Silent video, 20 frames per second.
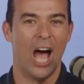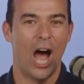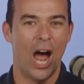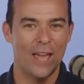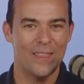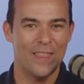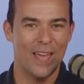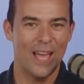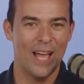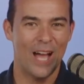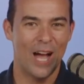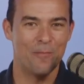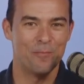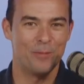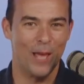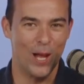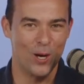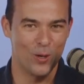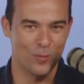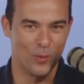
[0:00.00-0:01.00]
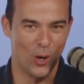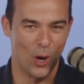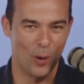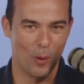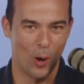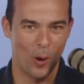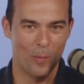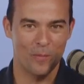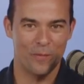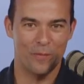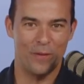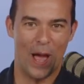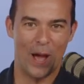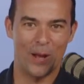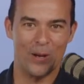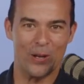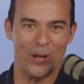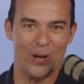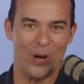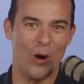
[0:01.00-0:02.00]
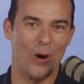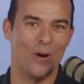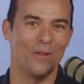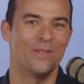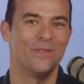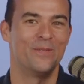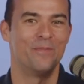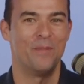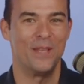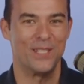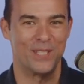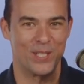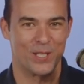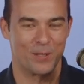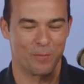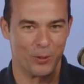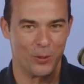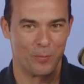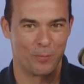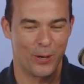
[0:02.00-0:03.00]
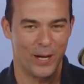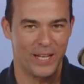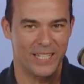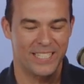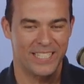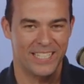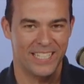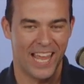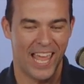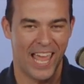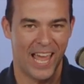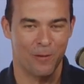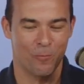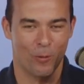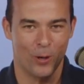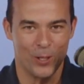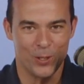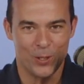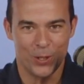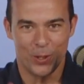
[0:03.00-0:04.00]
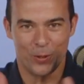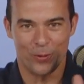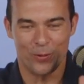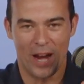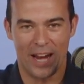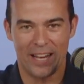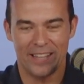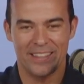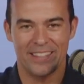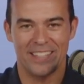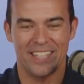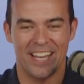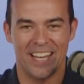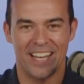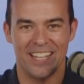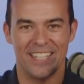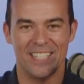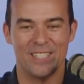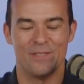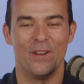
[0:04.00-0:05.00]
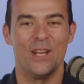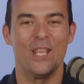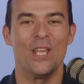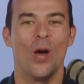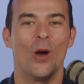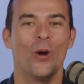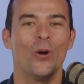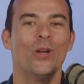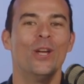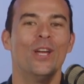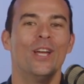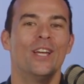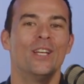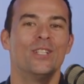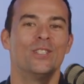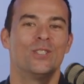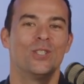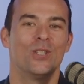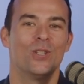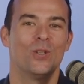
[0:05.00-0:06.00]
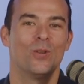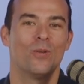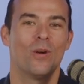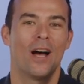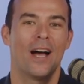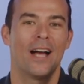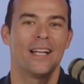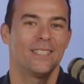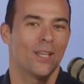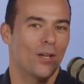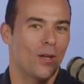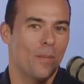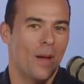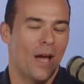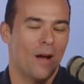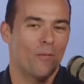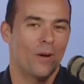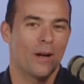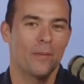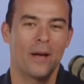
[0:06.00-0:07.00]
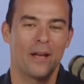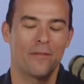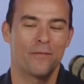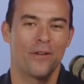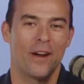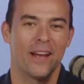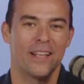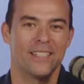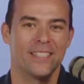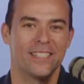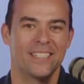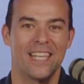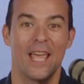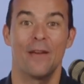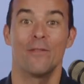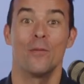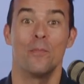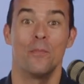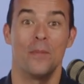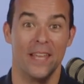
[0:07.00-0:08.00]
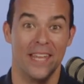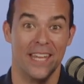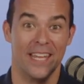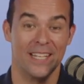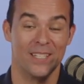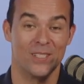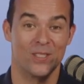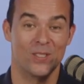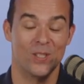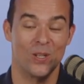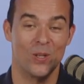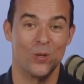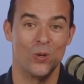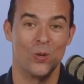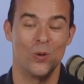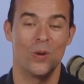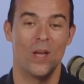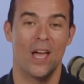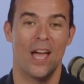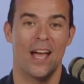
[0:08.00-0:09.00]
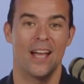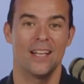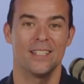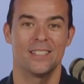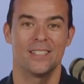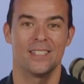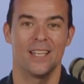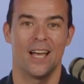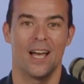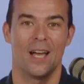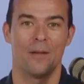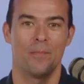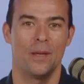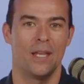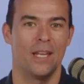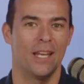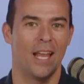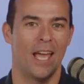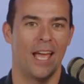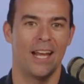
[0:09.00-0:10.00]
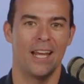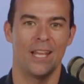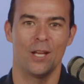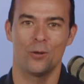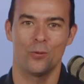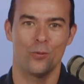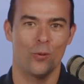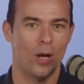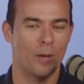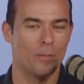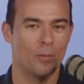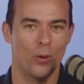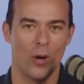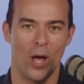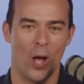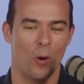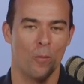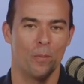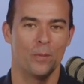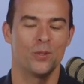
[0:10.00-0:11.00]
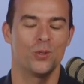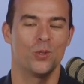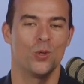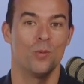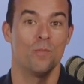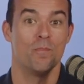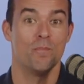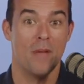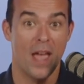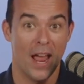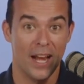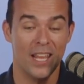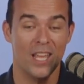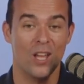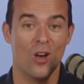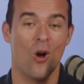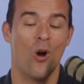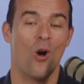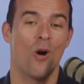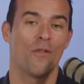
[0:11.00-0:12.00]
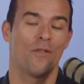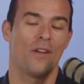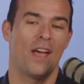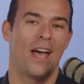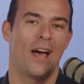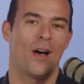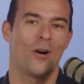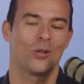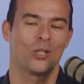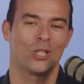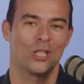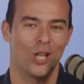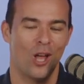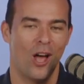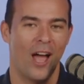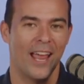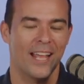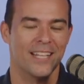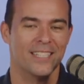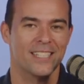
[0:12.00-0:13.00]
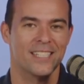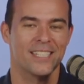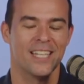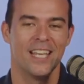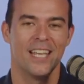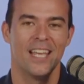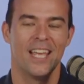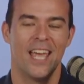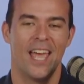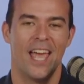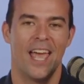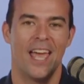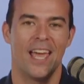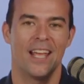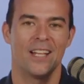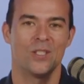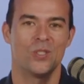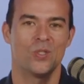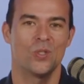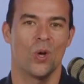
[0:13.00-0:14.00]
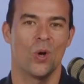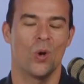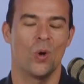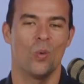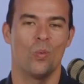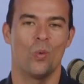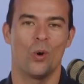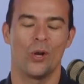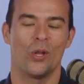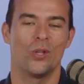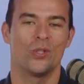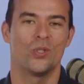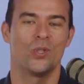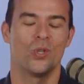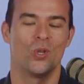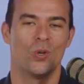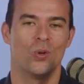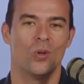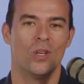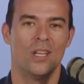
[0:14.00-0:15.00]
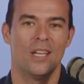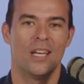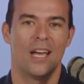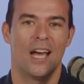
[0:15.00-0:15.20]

Hi there, I'm Dale Beaumont, founder of Business Blueprint, and wanted to create this video to tell you about one of my friends, Kevin Bees, who has been an incredible help to many of our clients, and so wanted to